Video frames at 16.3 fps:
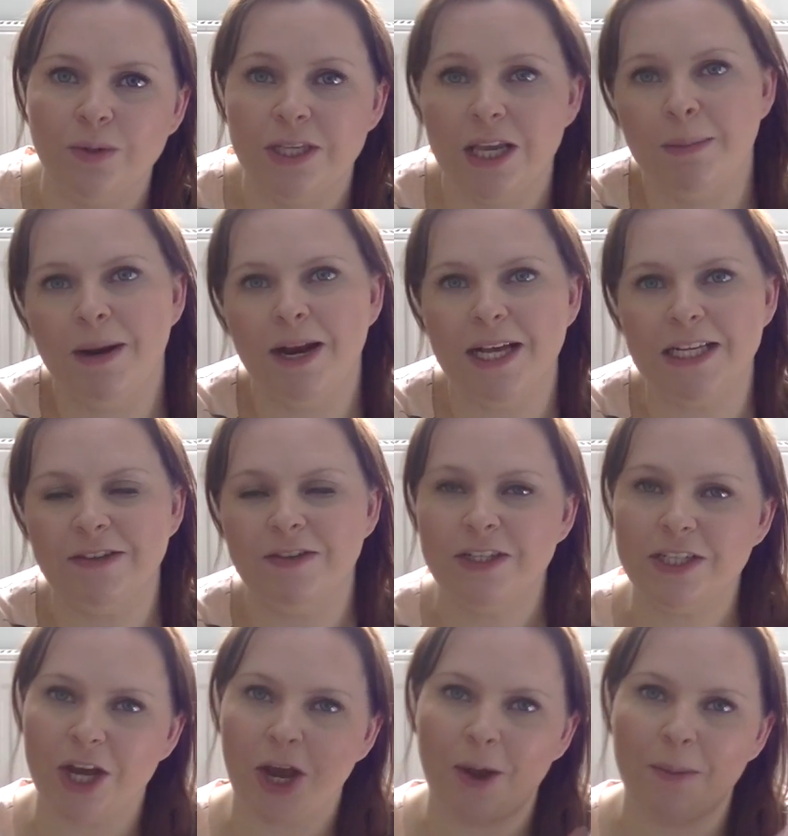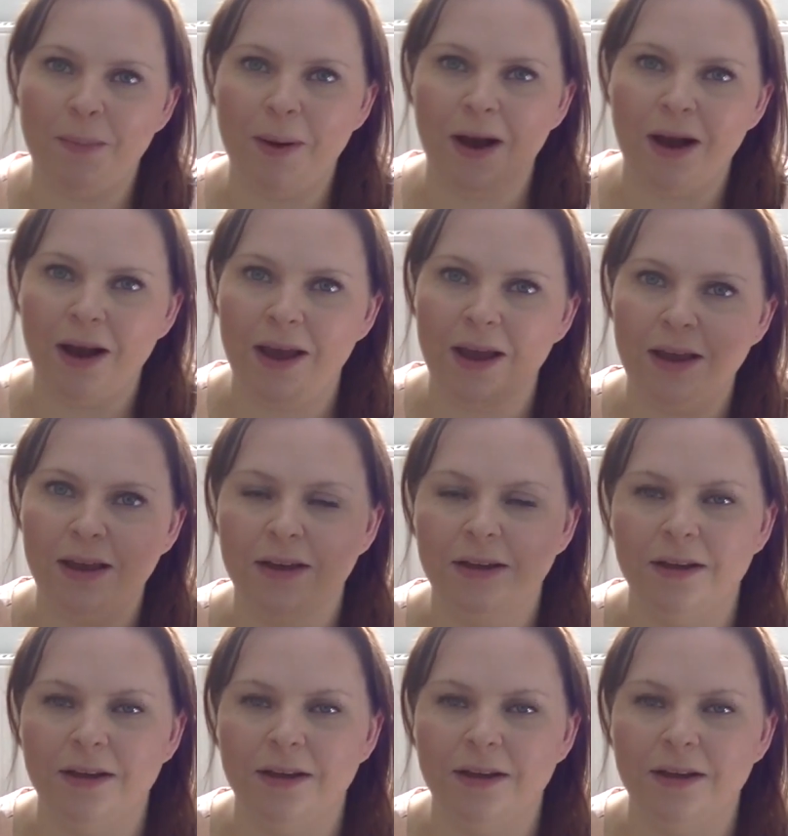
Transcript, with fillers: see you in my next video. Bye!